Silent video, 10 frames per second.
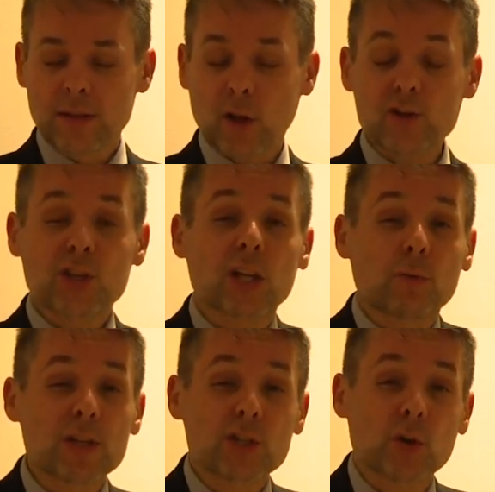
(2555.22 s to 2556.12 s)
theological
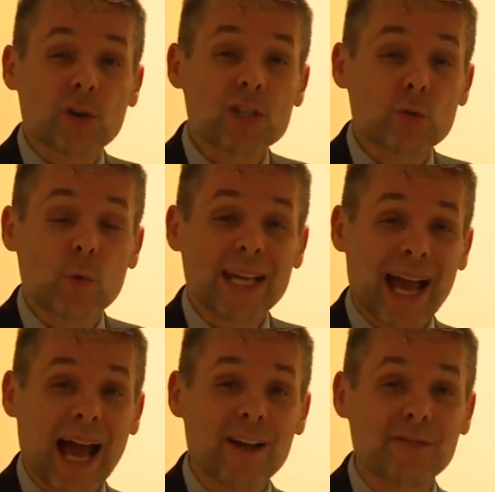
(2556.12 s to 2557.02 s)
resource we
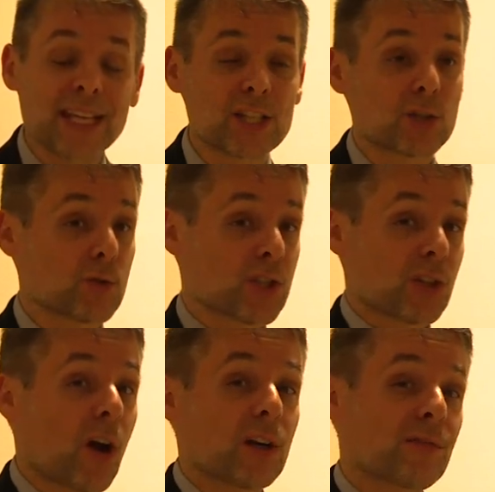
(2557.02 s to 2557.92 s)
have is to
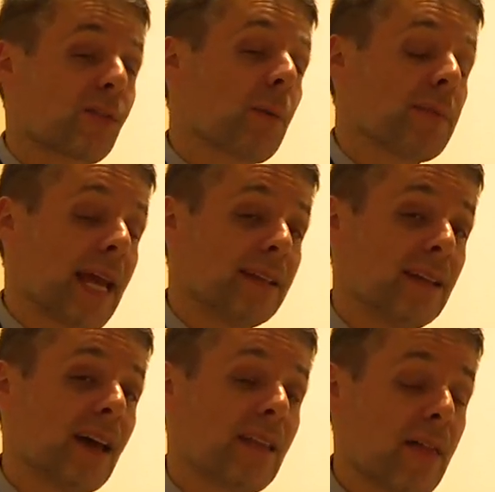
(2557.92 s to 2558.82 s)
start from the
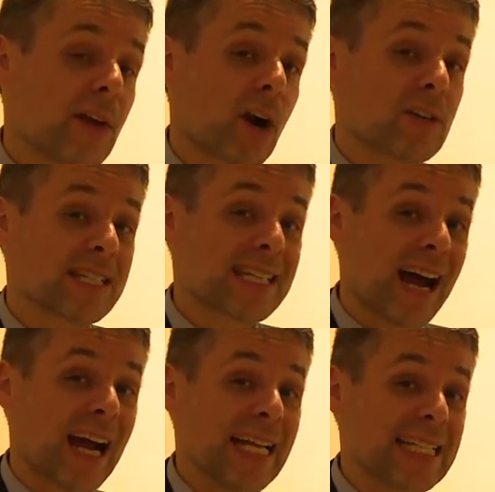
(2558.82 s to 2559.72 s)
idea that there are
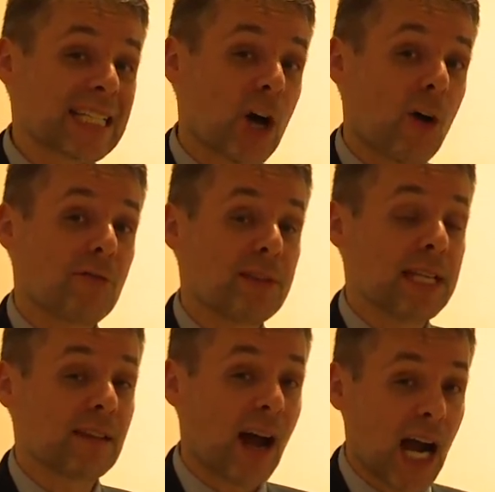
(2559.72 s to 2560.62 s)
signs of
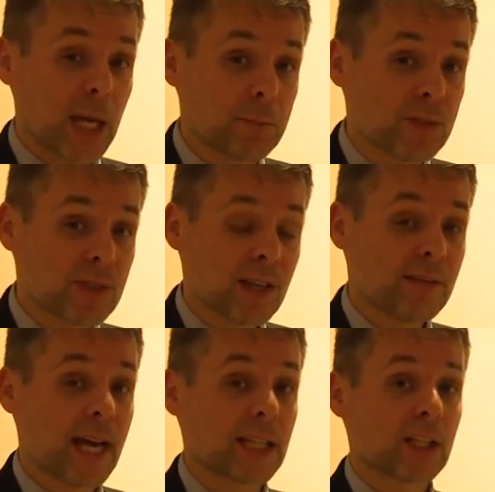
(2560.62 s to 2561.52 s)
the times
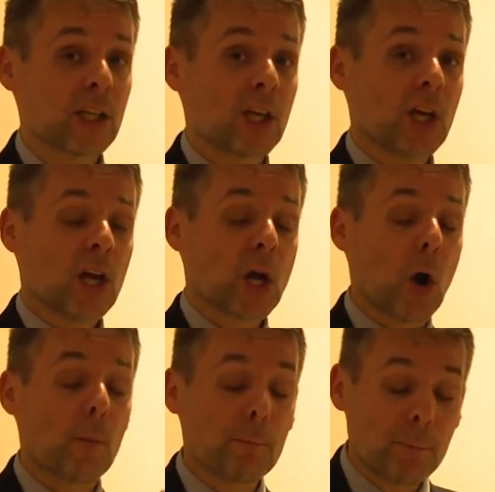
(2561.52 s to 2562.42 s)
that
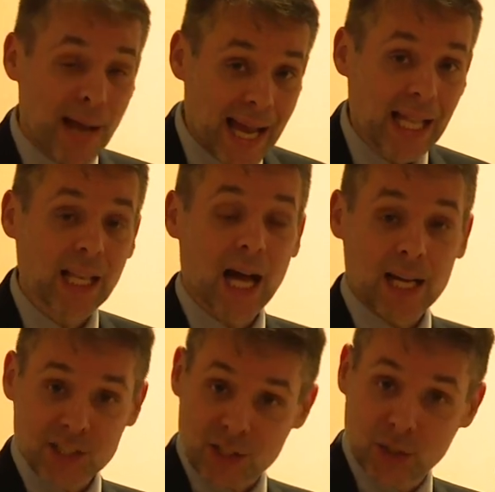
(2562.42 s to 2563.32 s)
compel
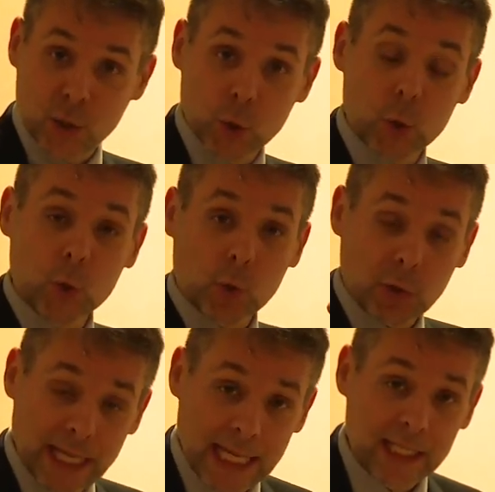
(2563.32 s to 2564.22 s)
us to
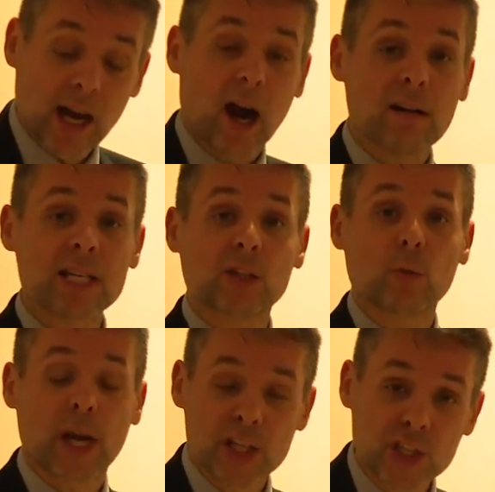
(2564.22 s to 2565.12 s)
read our
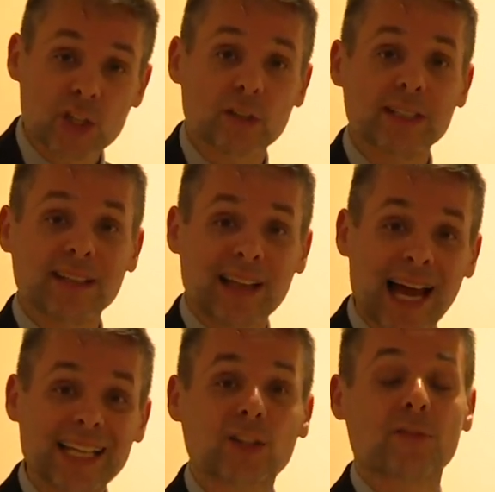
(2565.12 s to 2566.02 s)
situation in
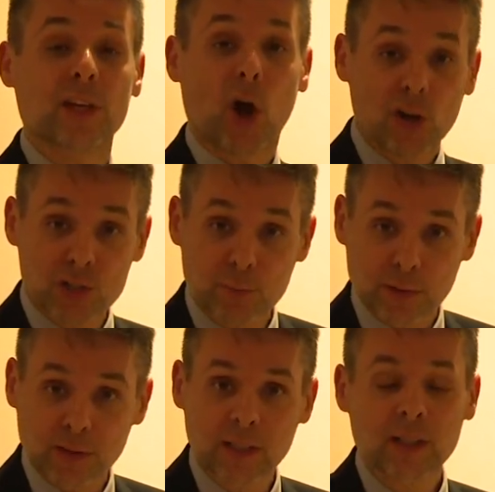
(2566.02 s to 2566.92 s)
light of the
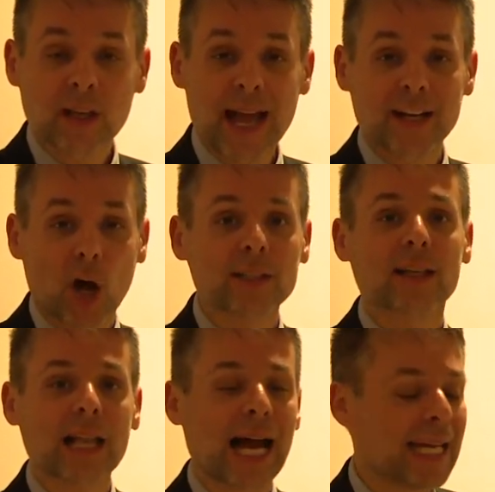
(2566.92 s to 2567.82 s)
gospel and not
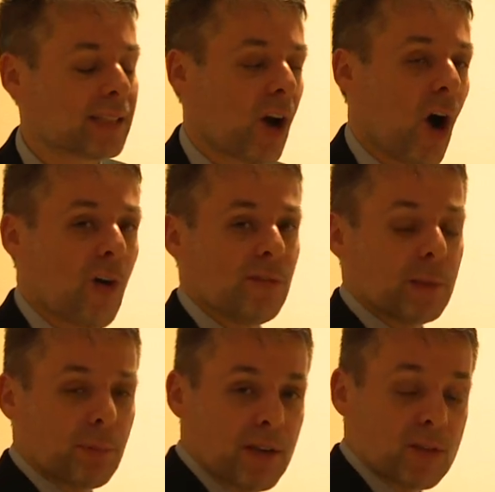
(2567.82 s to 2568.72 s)
in light of
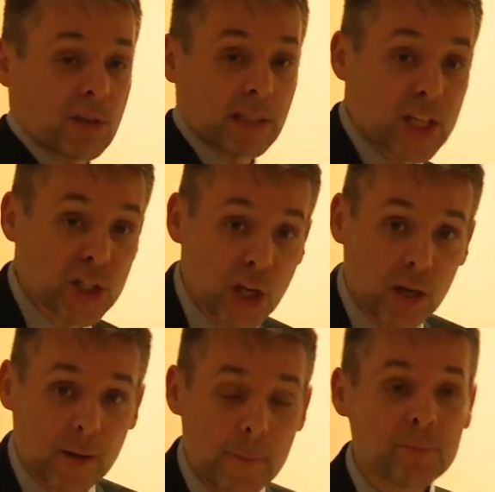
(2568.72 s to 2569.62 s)
the previous
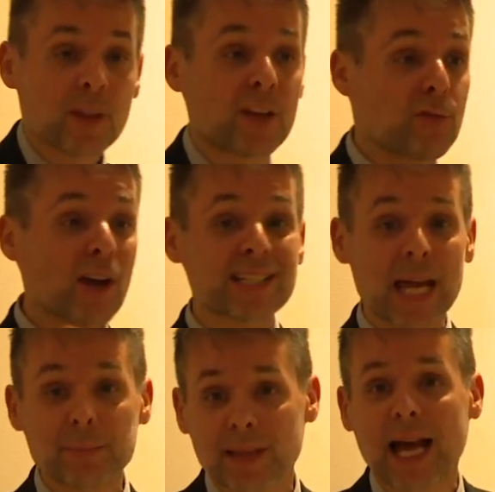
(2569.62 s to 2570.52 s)
tradition. If you
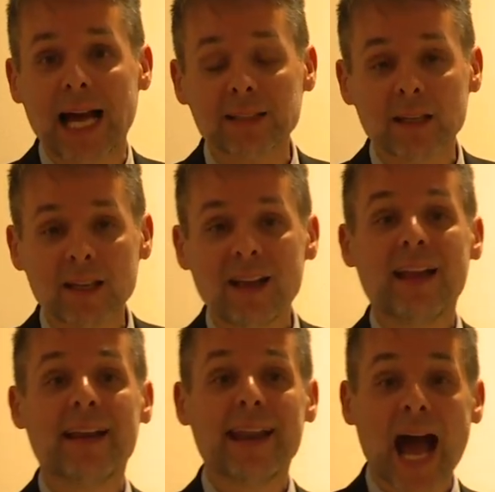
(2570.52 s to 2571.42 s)
accept that,
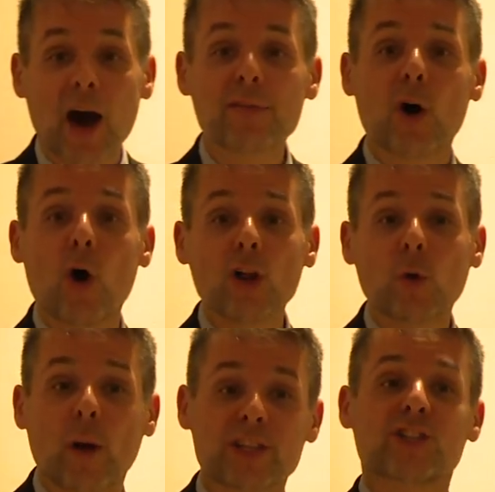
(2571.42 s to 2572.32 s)
now the whole
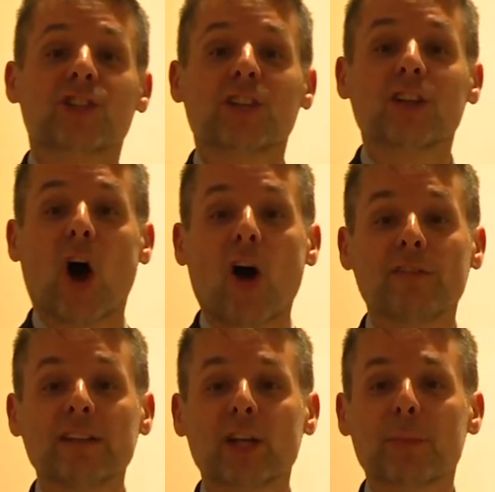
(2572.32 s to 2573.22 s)
question of
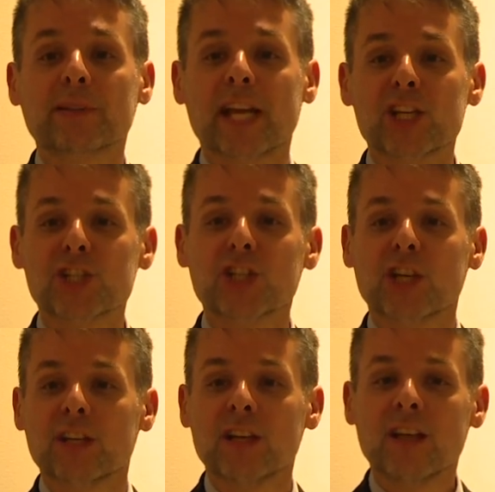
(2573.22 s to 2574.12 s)
the
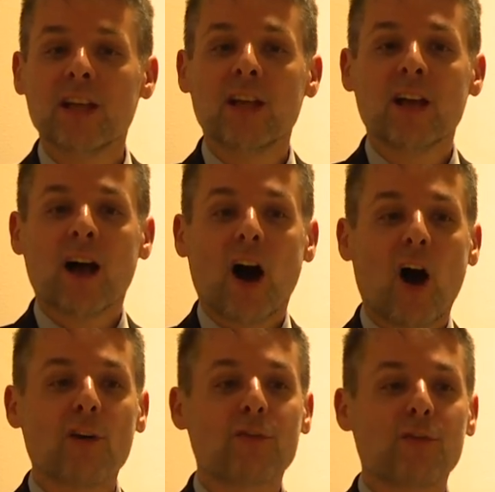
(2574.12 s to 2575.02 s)
interpretation
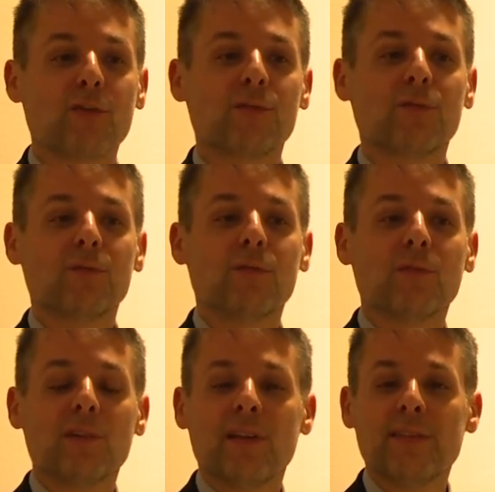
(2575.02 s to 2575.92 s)
of
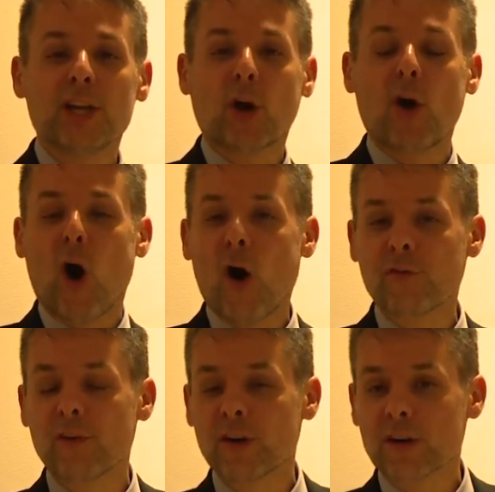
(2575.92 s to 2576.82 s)
the
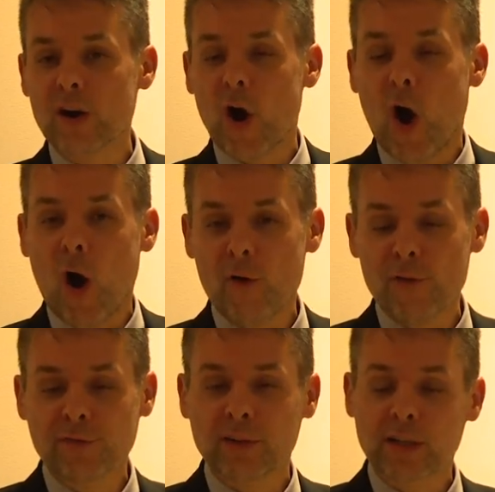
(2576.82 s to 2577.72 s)
of uh,
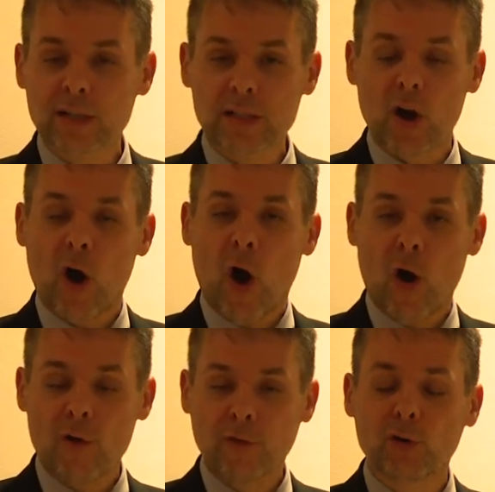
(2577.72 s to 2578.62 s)
of uh,
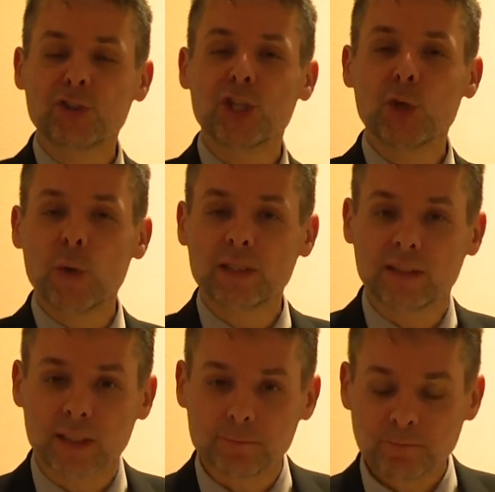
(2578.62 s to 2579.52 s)
of
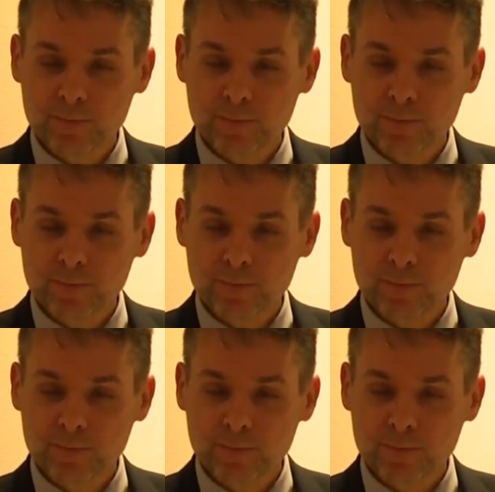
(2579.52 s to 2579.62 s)
continuity